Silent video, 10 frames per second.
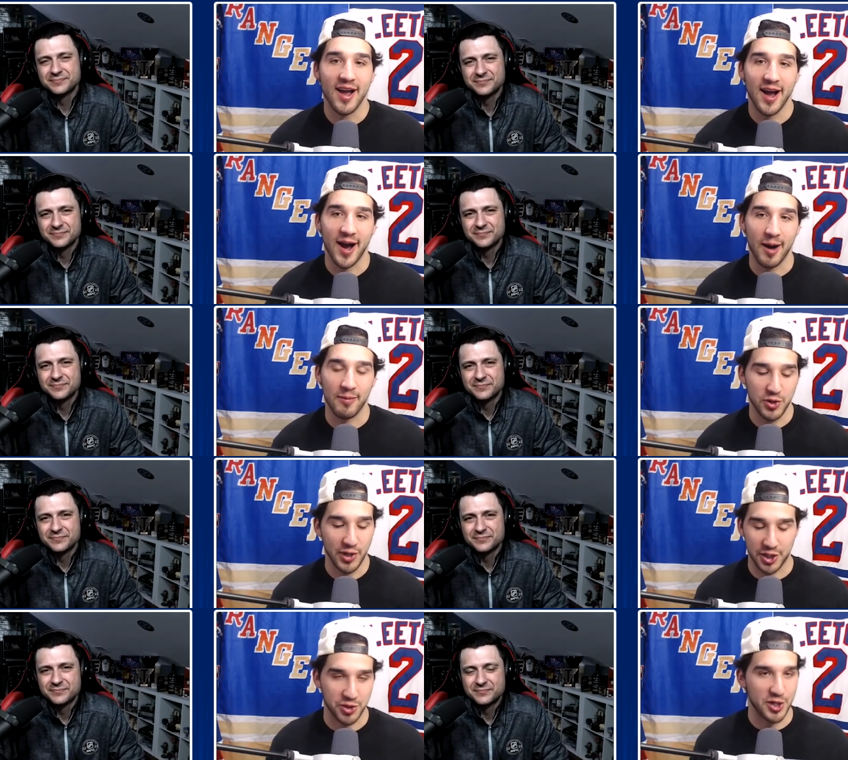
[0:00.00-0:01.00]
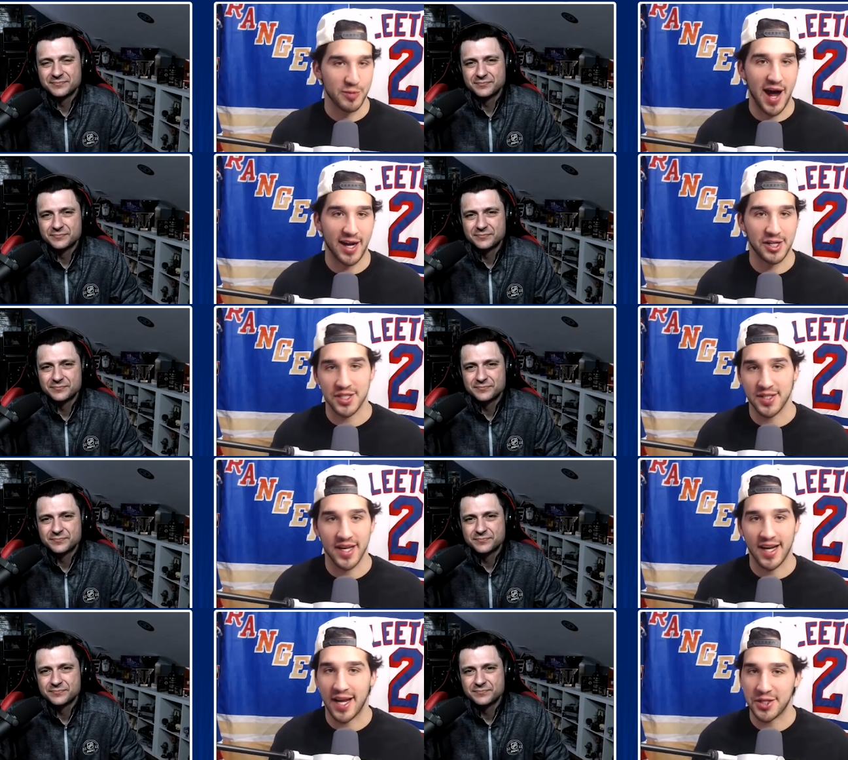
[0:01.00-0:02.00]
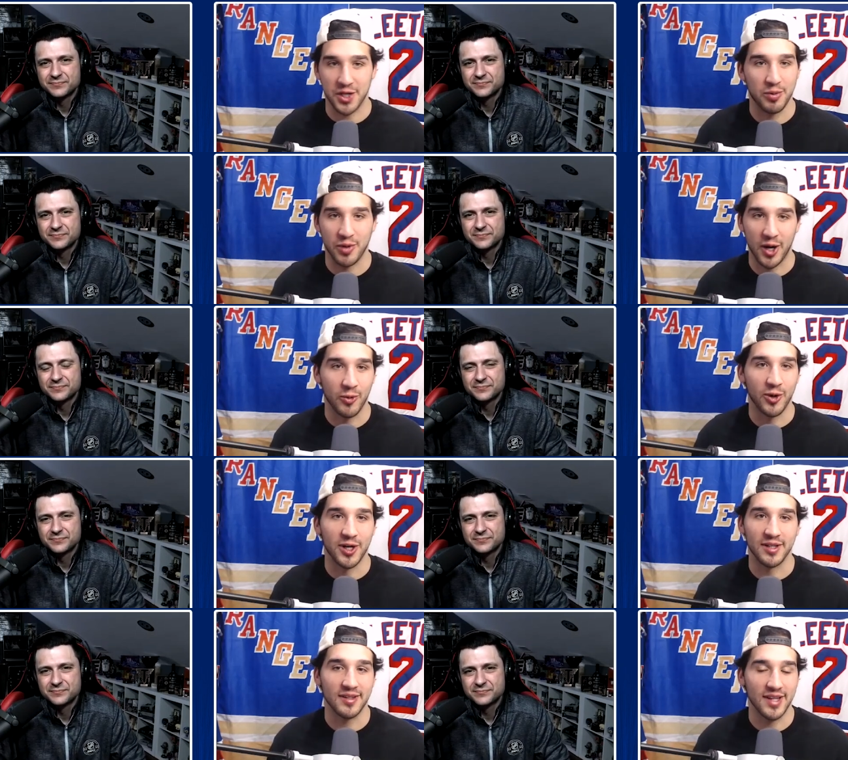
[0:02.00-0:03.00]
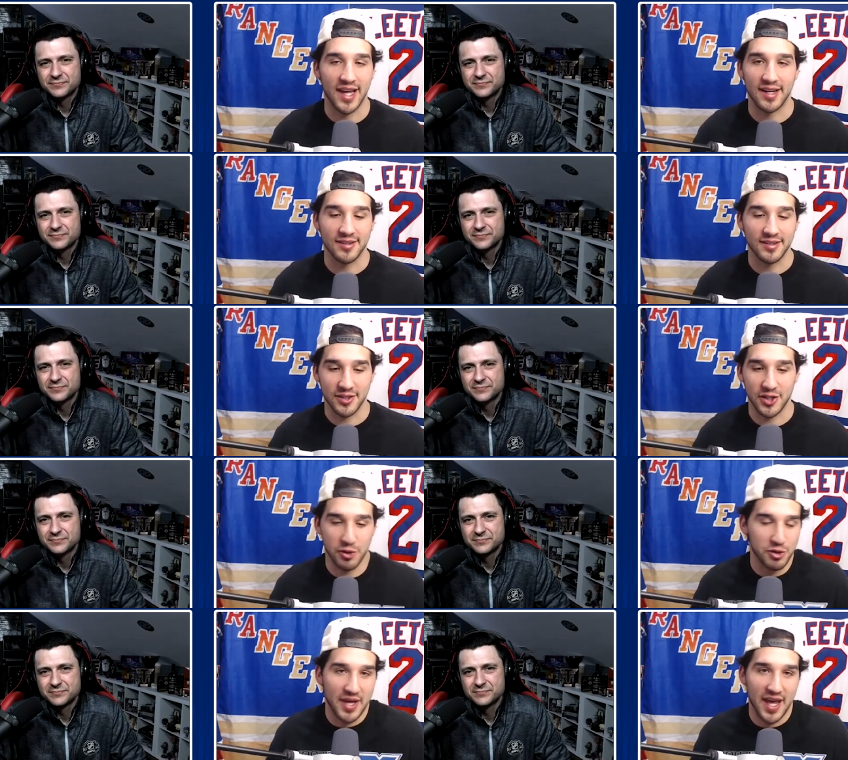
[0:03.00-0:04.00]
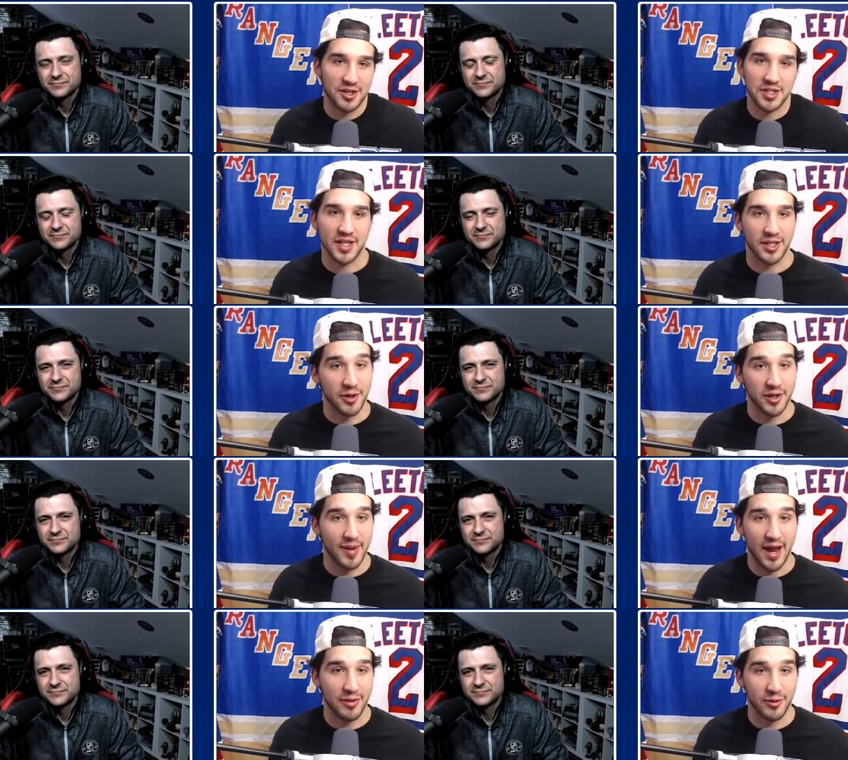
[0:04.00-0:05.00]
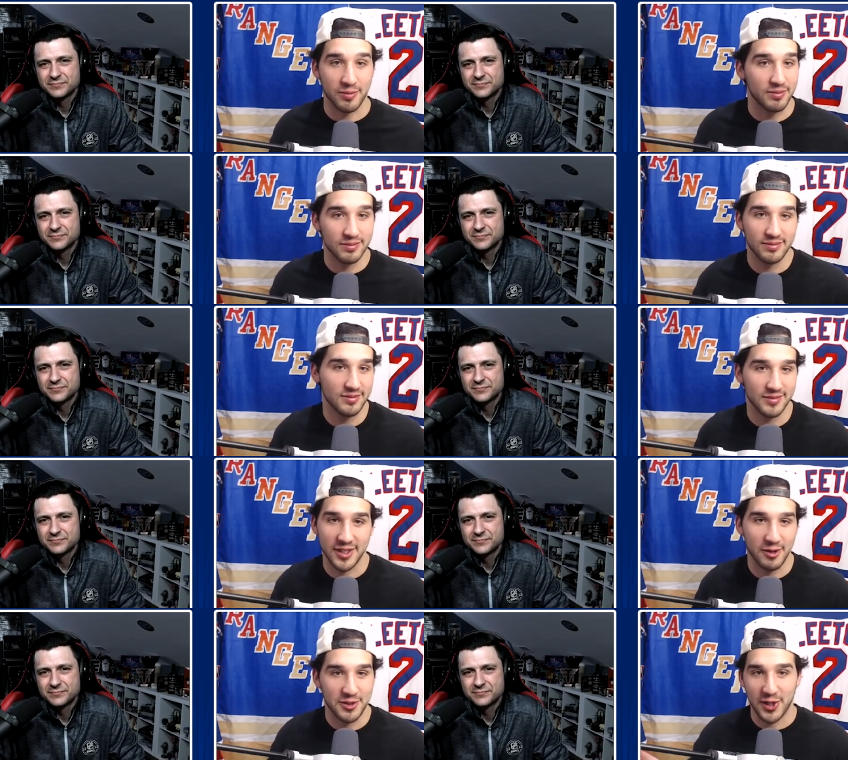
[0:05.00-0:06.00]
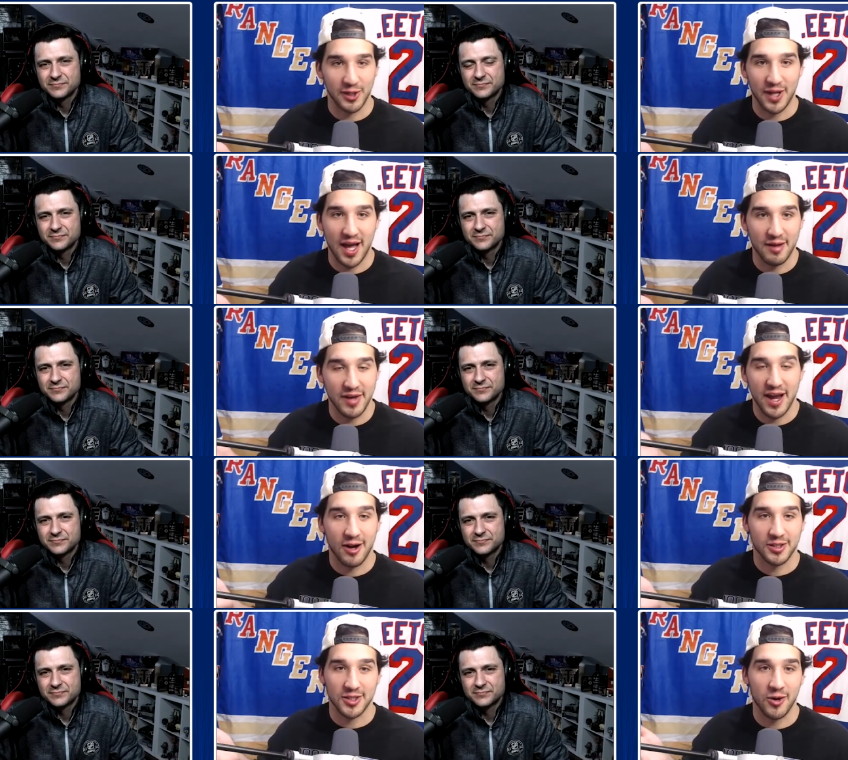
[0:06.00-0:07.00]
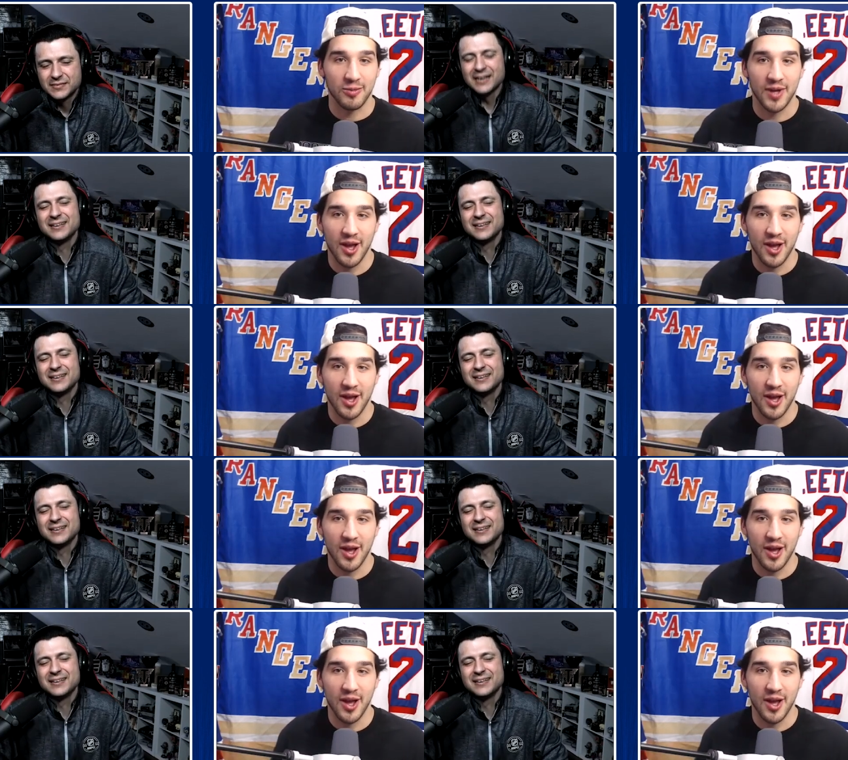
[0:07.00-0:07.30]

Speaker 1: Um, you got to treat your body just like an NHL player would, and and you know you can't just like go to the bathroom, you know, during live air. So